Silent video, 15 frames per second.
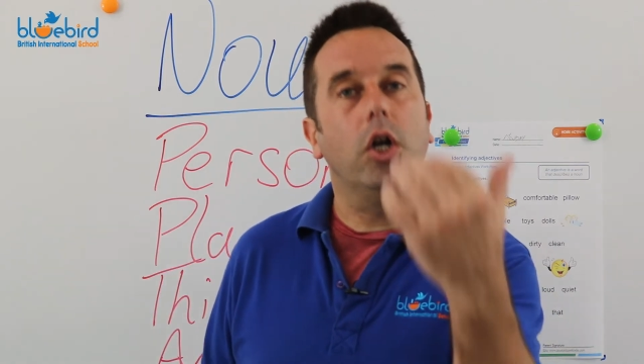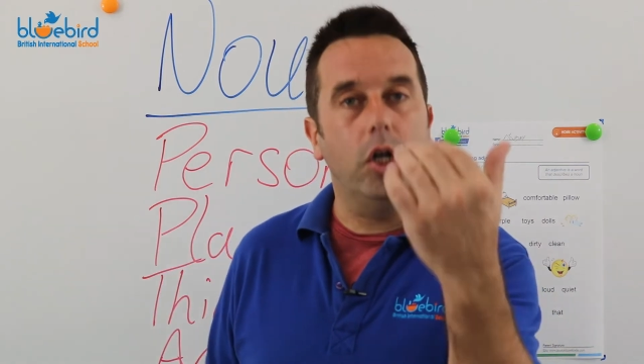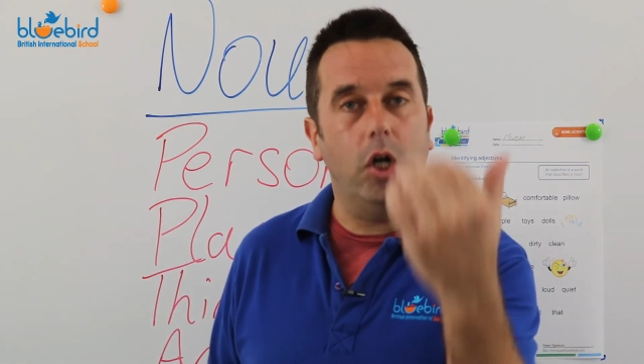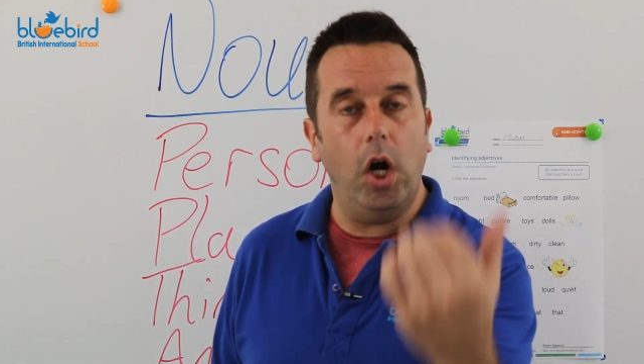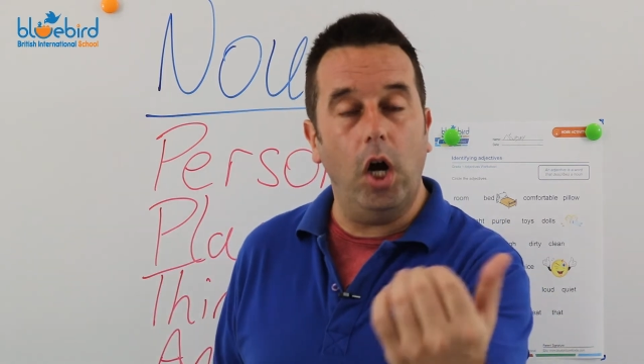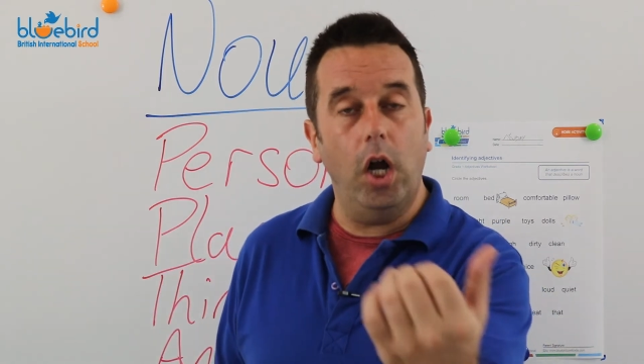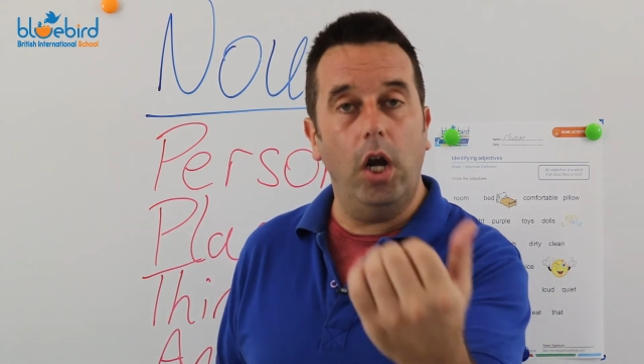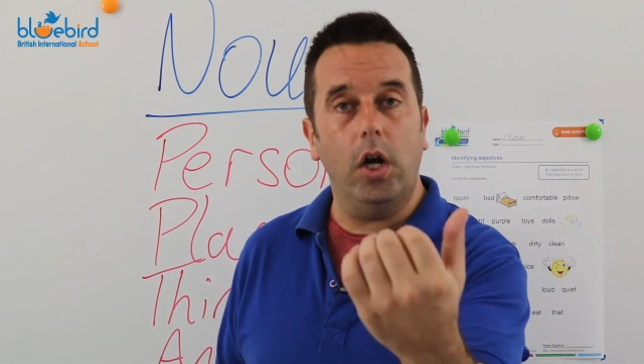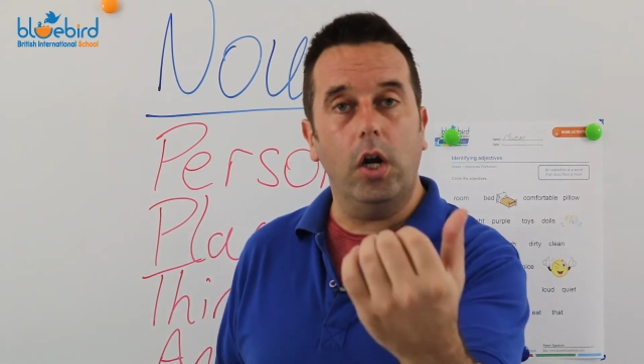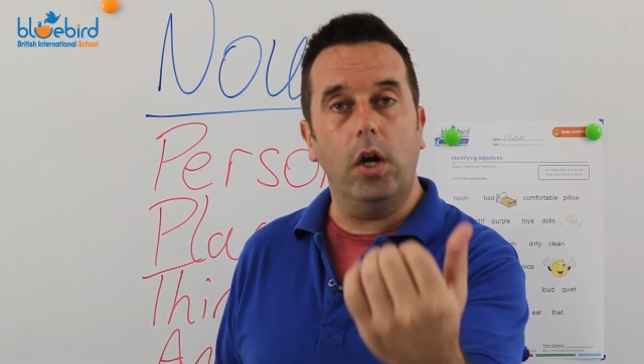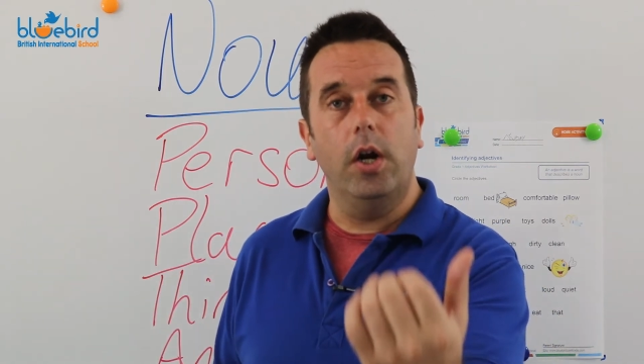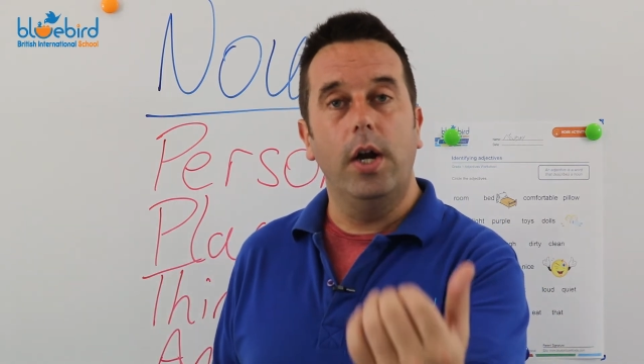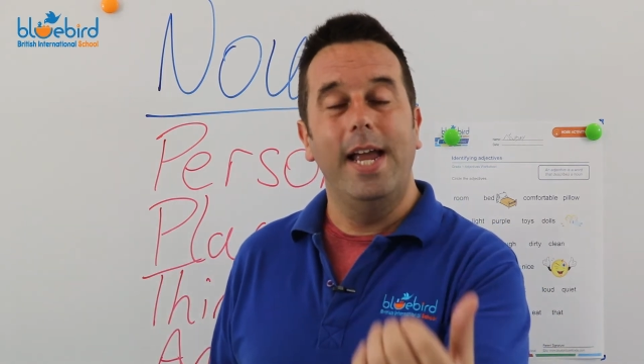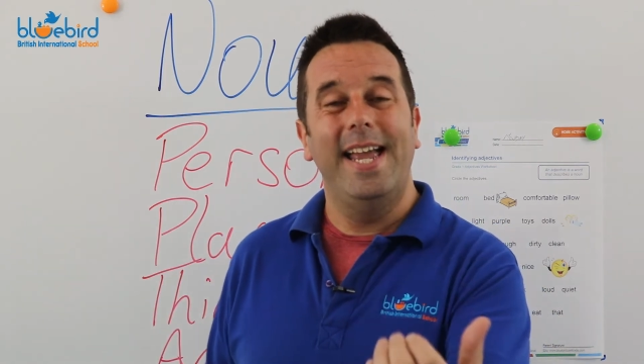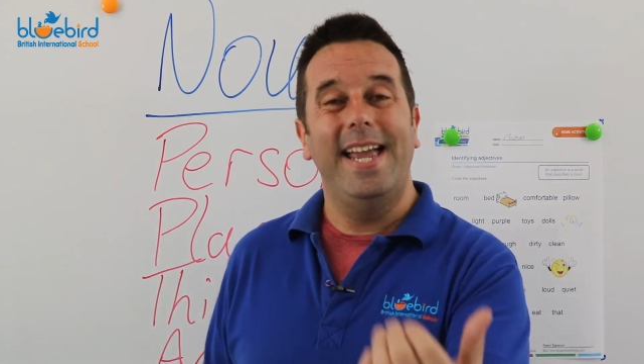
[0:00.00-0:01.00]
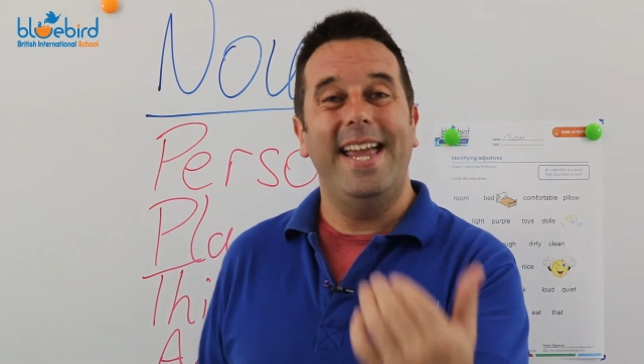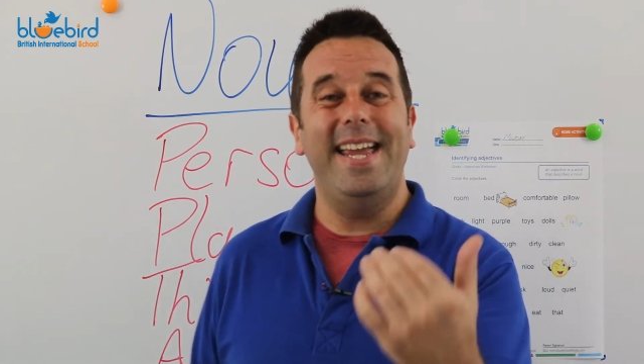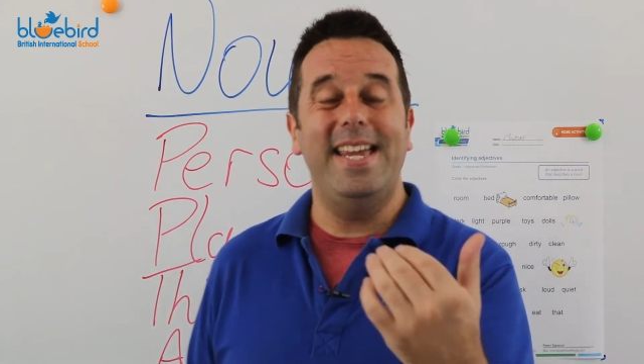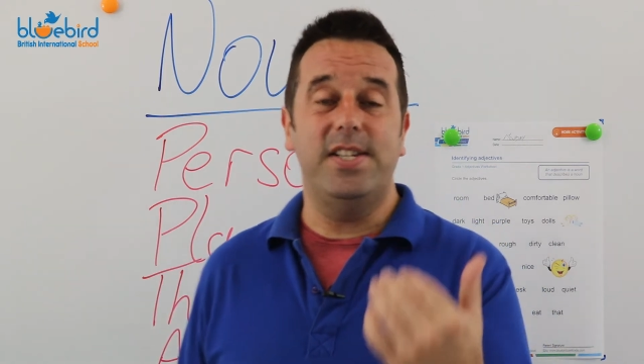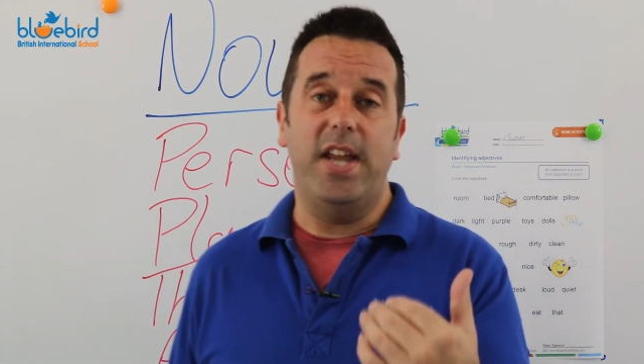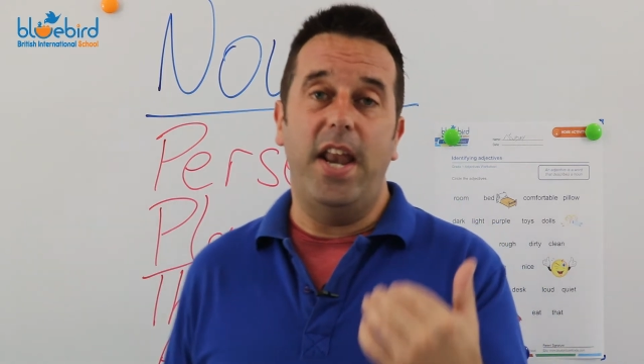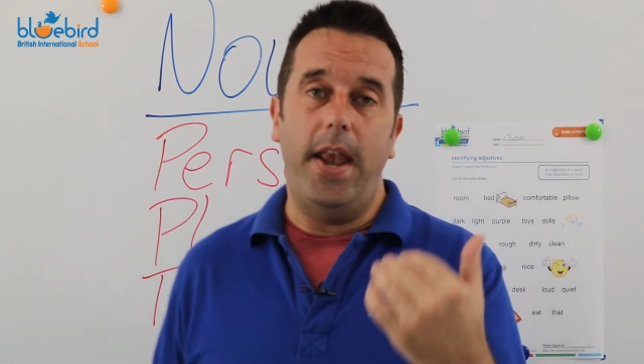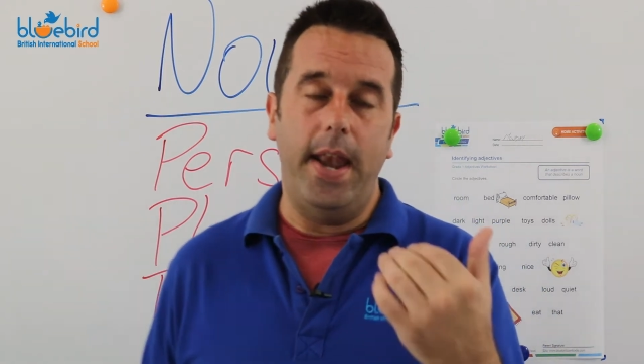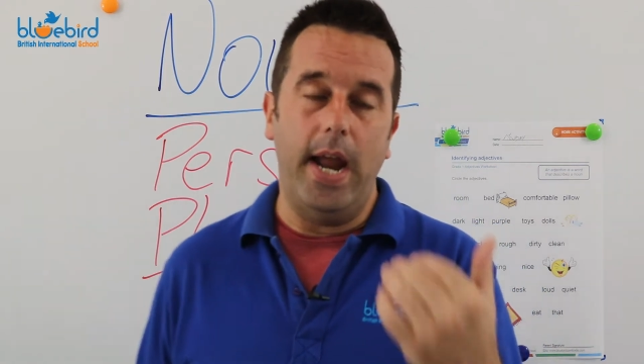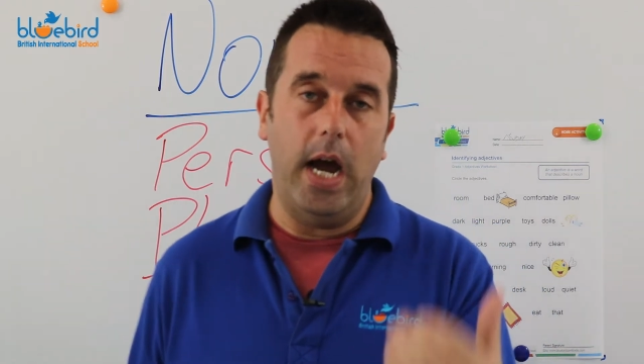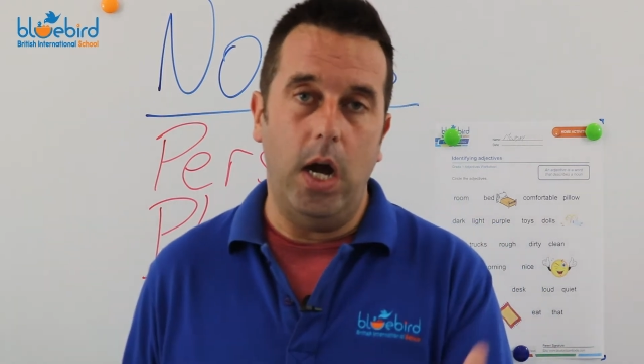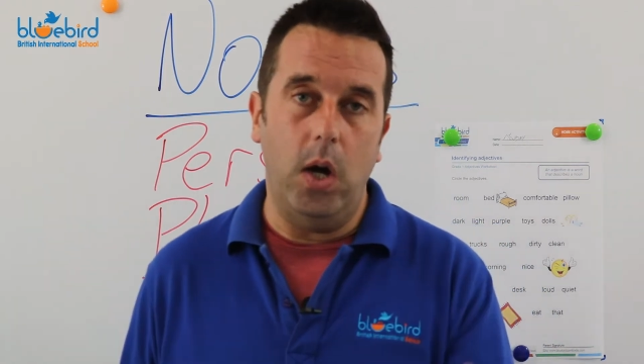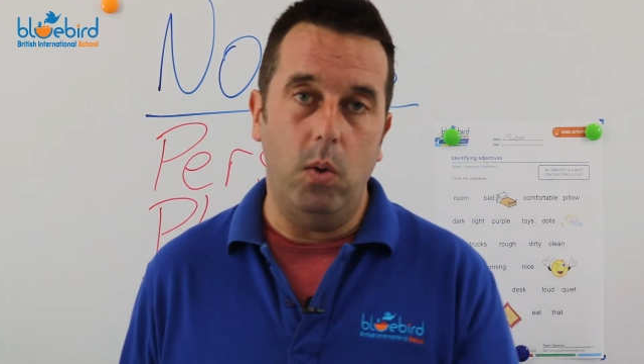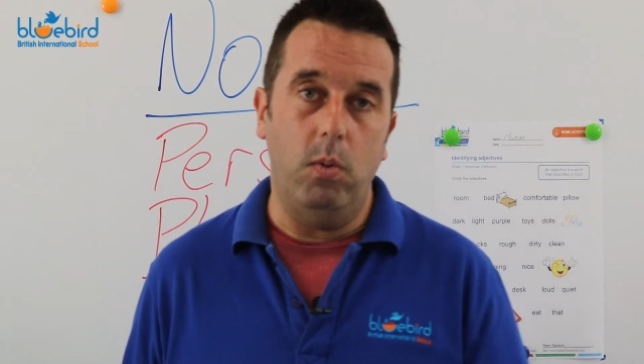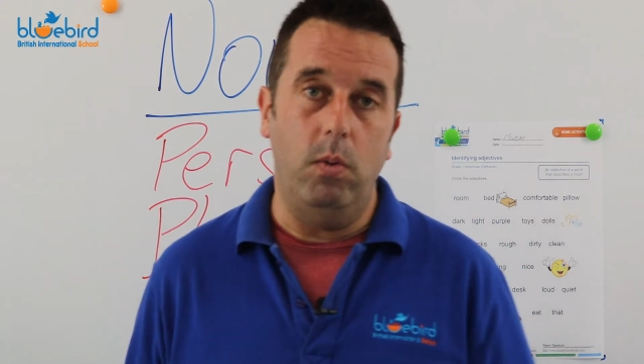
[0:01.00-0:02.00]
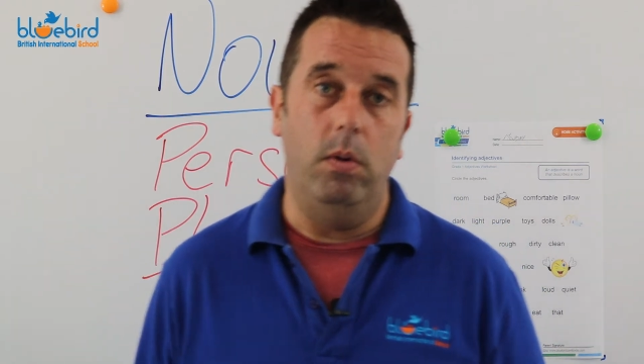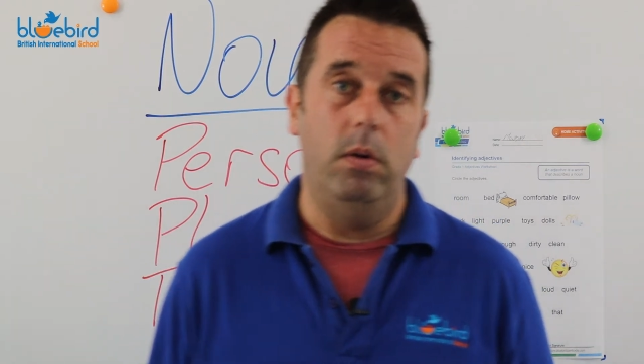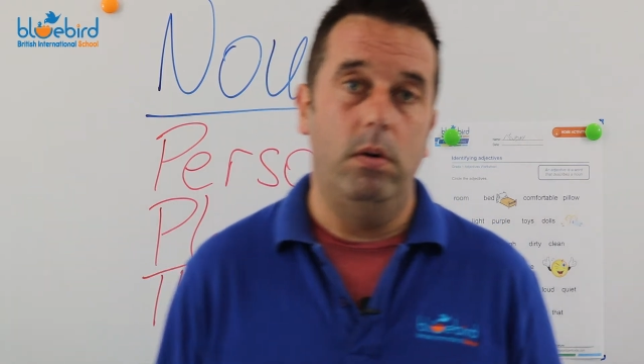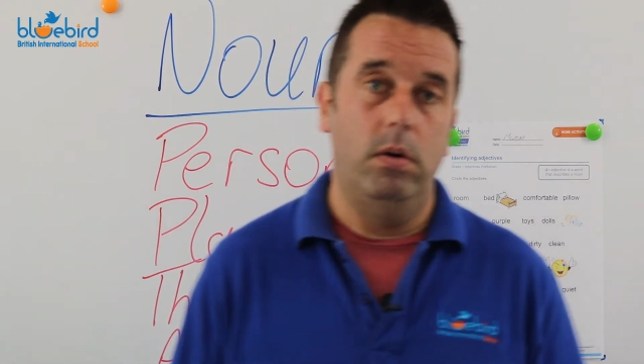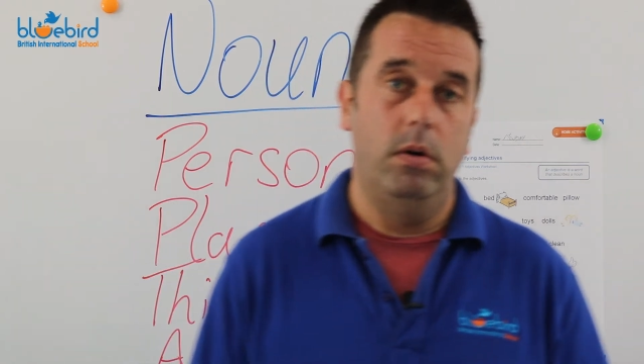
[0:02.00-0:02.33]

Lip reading: Color is a noun,